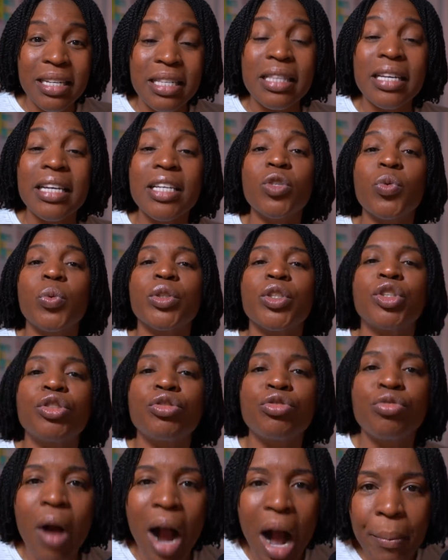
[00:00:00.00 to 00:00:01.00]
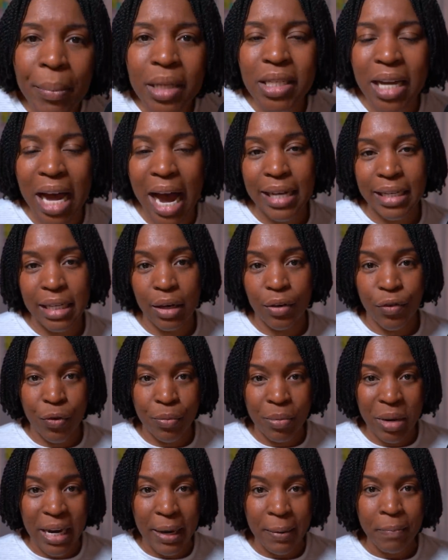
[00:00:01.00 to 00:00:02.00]
this was traumatizing for
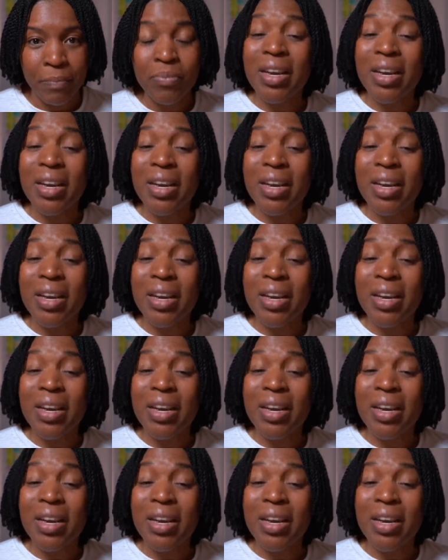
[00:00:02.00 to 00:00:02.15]
me.